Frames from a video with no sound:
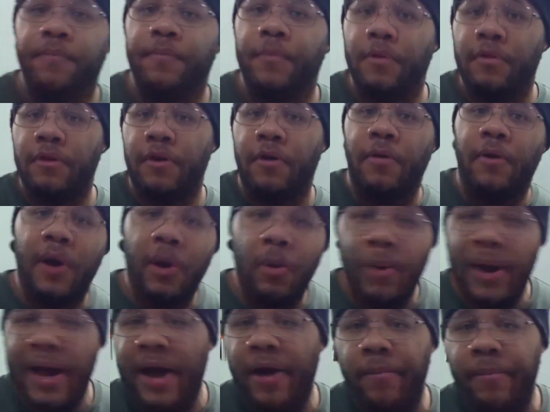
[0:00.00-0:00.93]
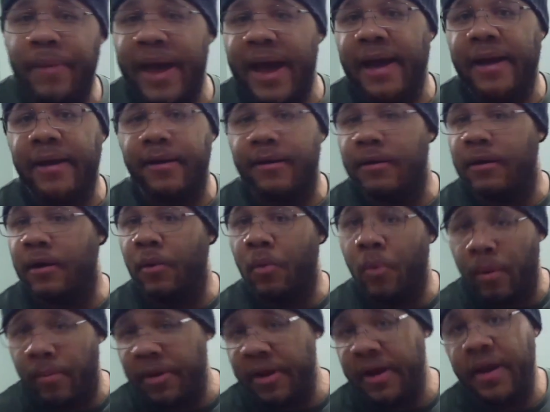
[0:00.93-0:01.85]
So a while back, a
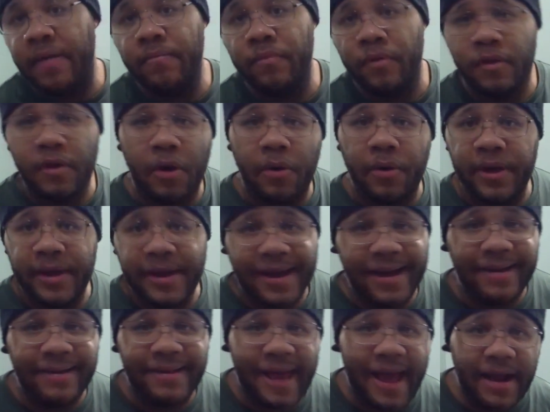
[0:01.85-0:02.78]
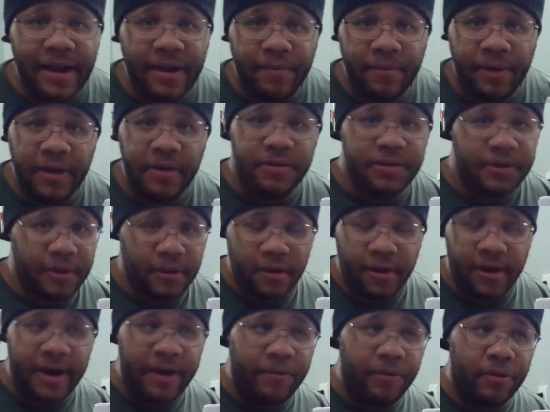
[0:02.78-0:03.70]
woman named Zoe contacted me. She
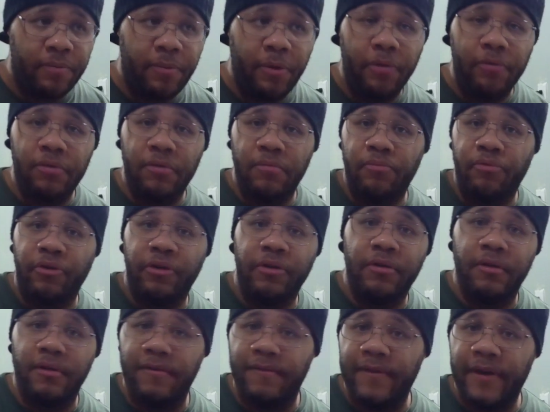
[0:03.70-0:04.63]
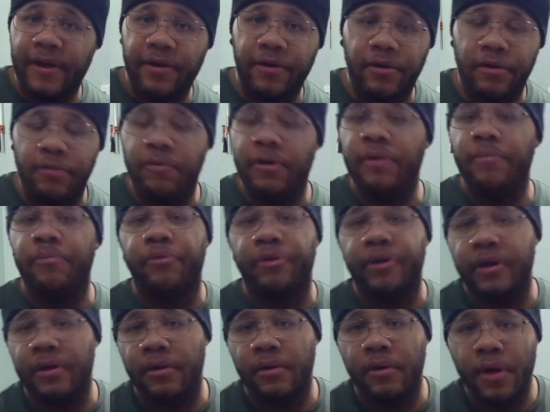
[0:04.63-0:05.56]
thought I was posting prints in the various 3D
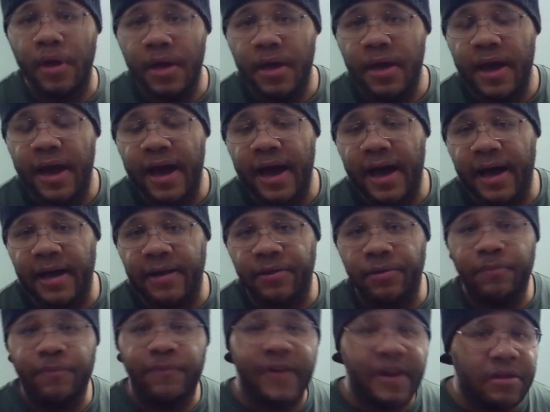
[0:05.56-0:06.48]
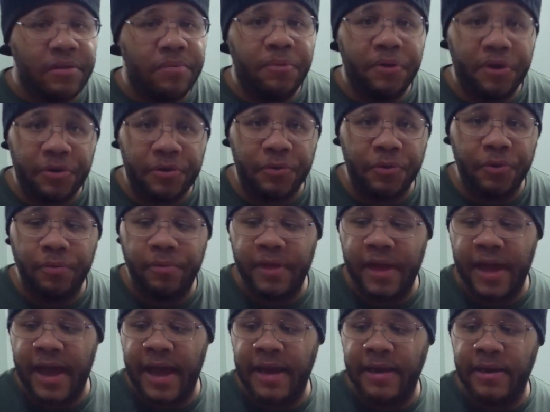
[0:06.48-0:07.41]
printing Facebook
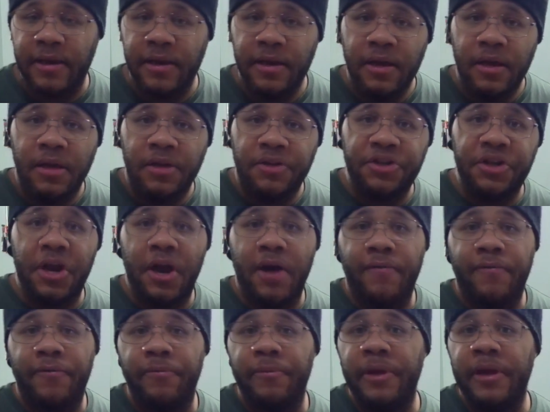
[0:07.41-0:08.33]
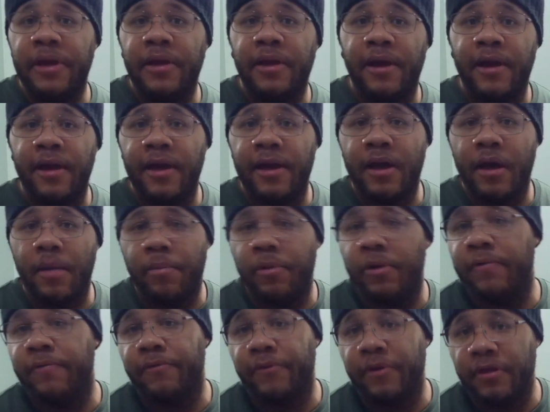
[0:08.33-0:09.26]
groups, and she offered me a
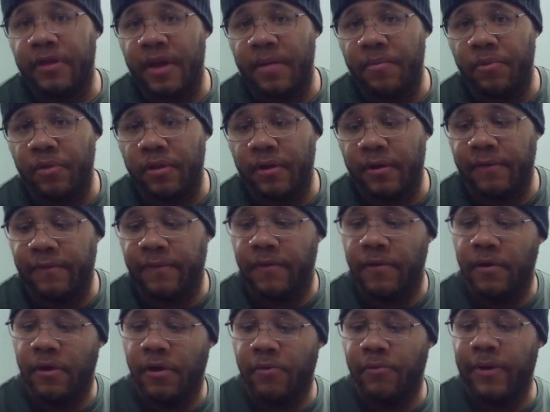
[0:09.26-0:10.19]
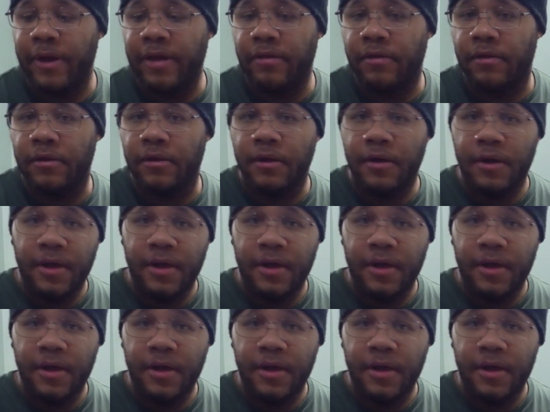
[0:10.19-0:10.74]
couple of free samples of her resin.